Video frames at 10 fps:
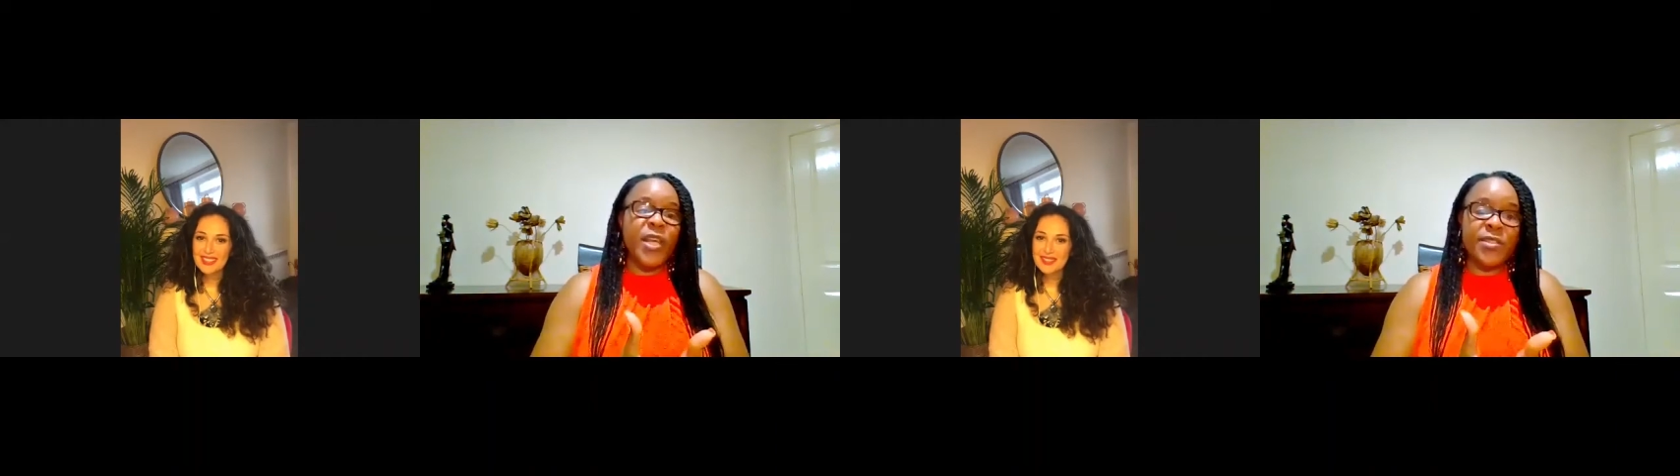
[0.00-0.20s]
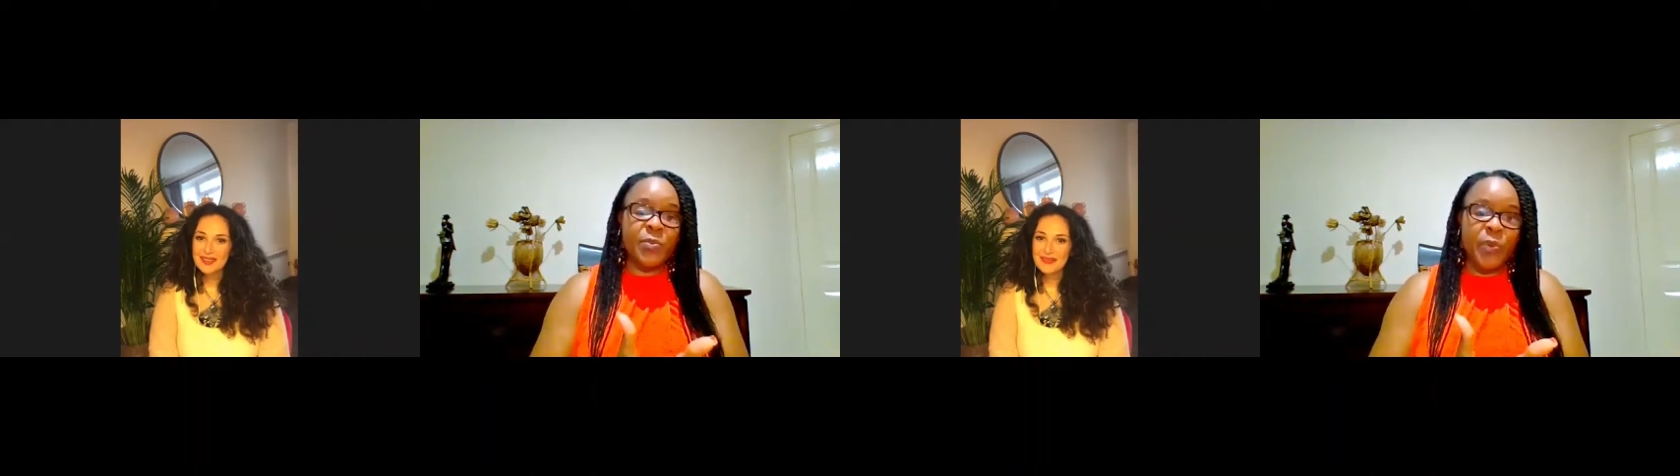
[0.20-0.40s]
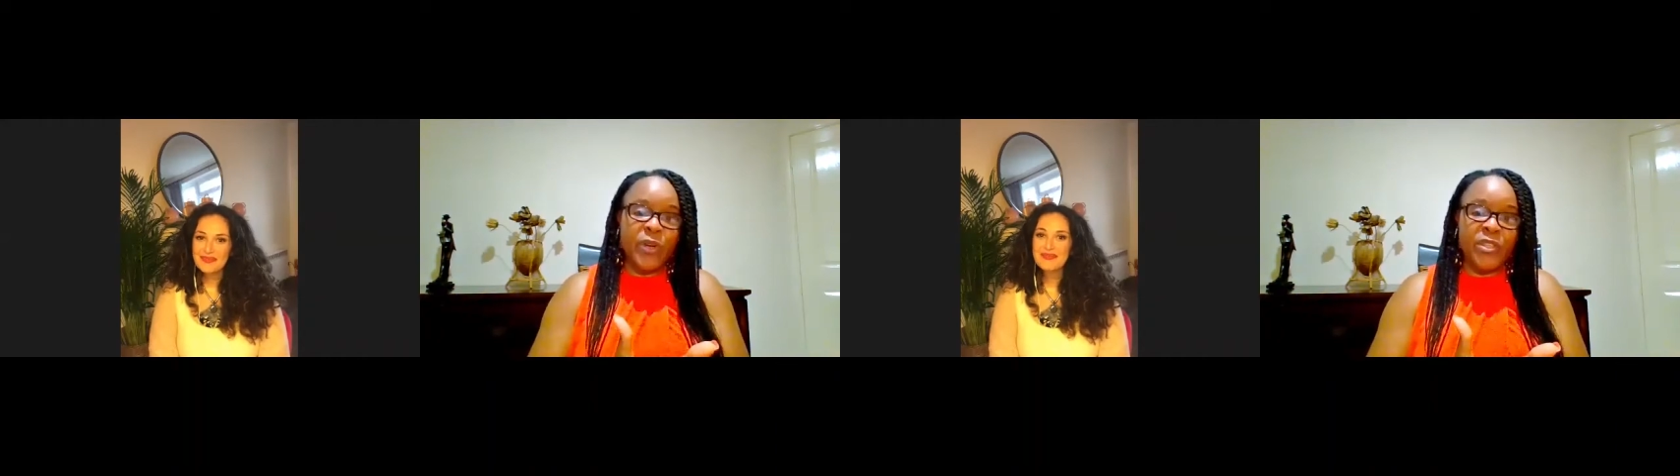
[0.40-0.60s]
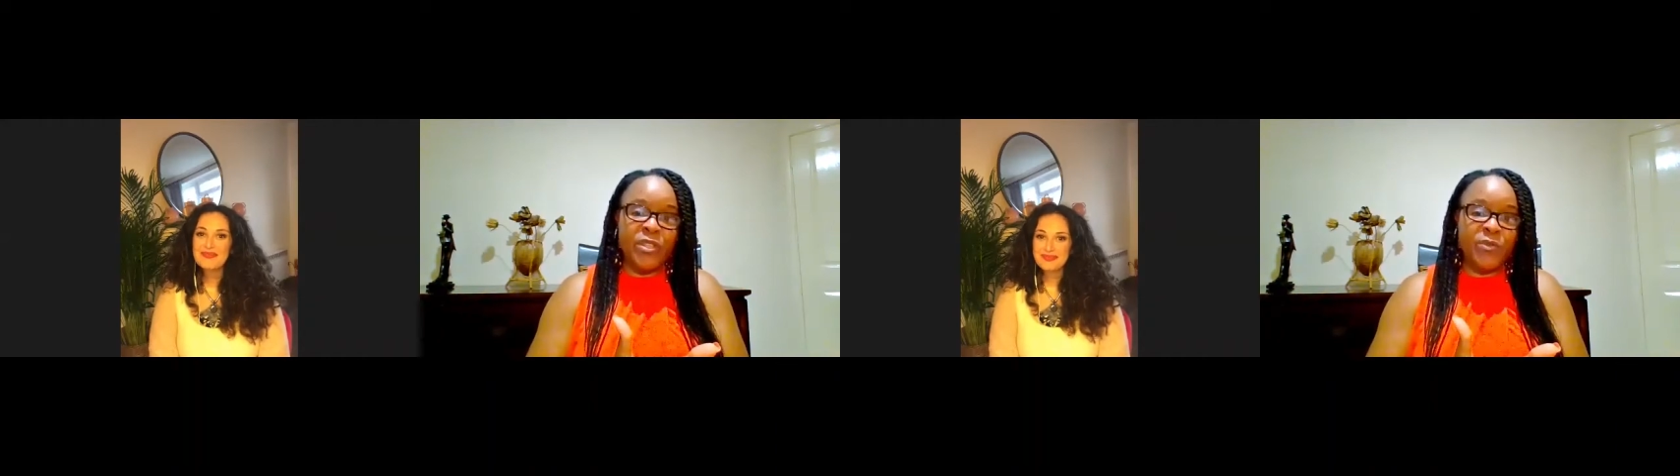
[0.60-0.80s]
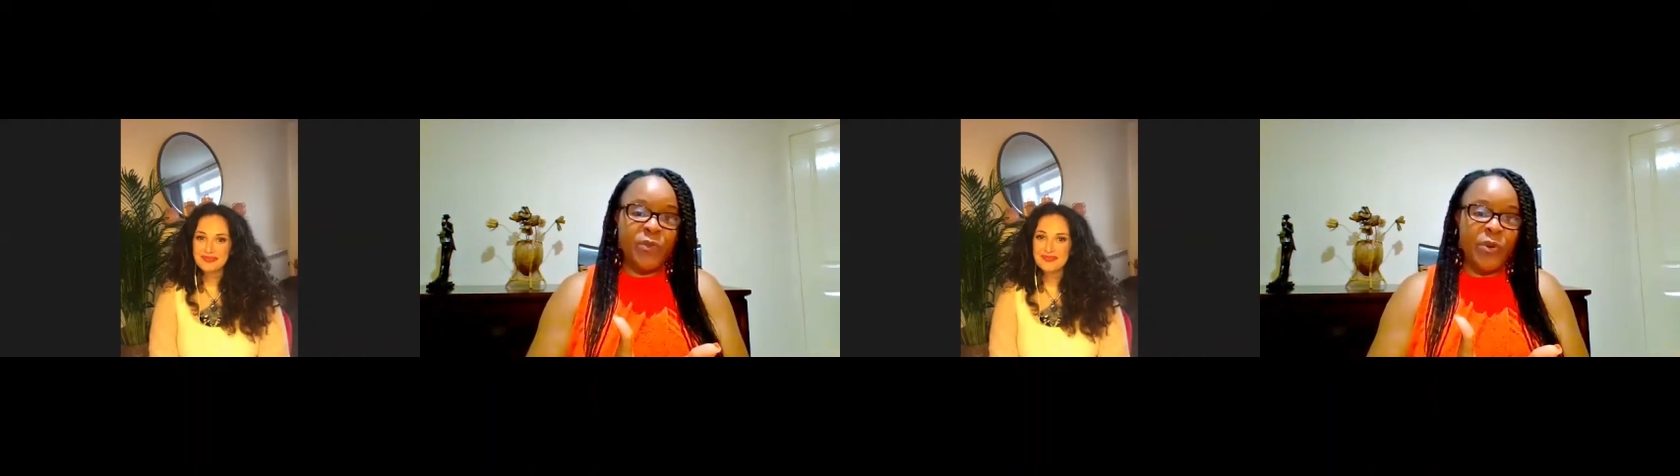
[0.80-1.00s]

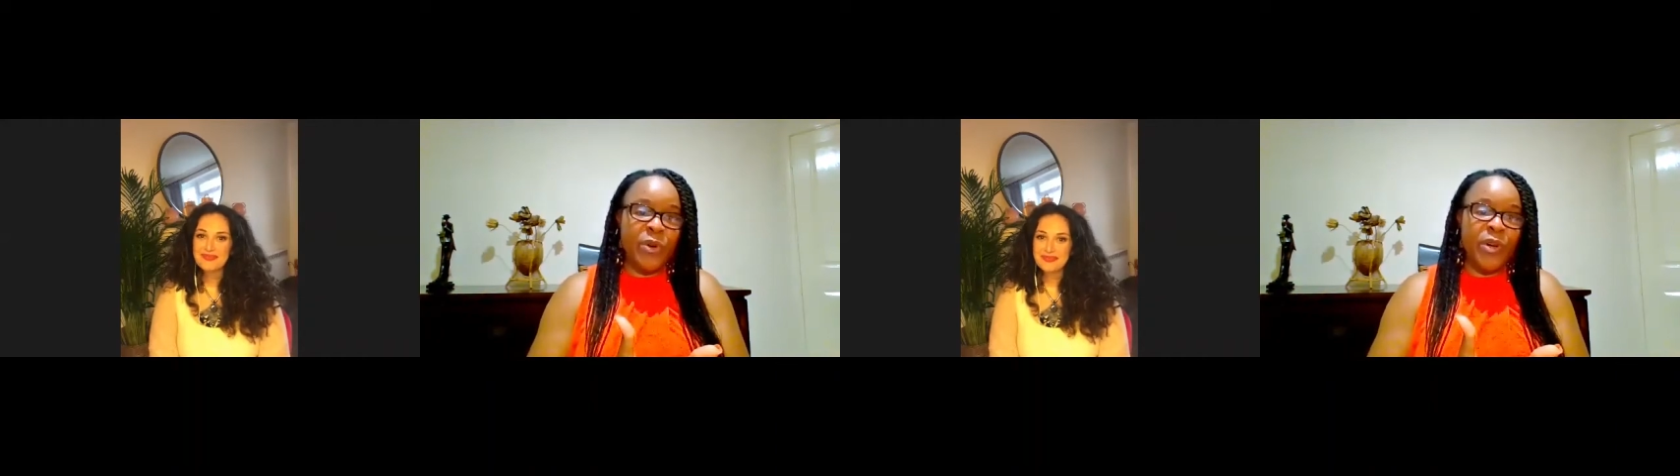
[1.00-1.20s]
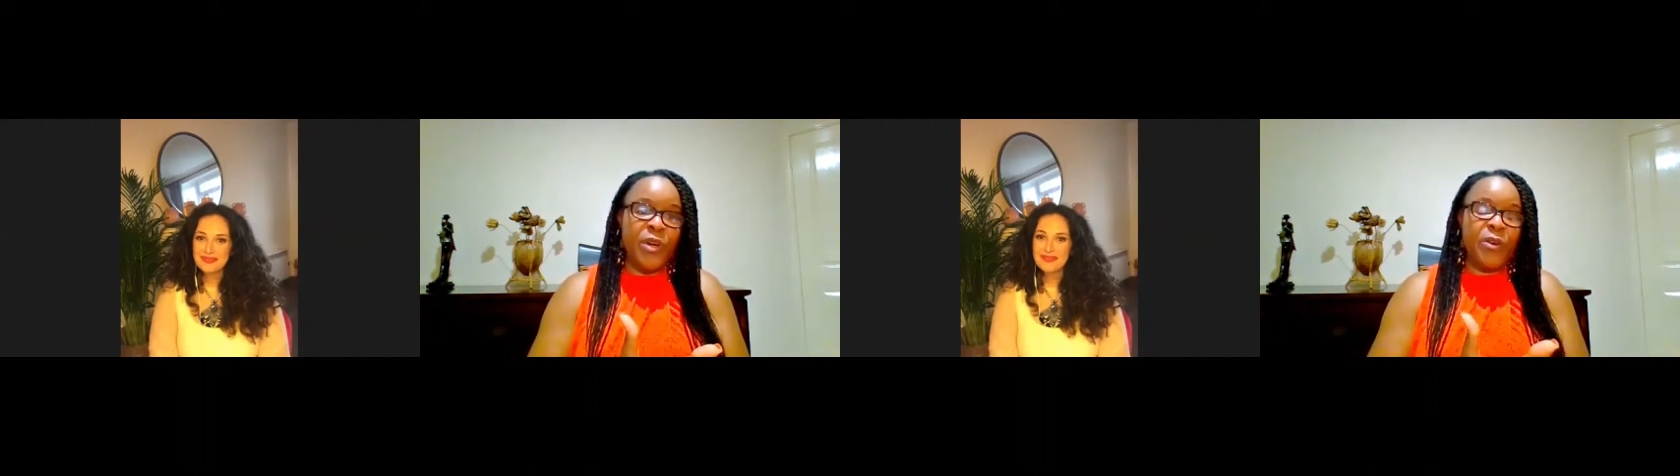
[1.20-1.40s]
experience for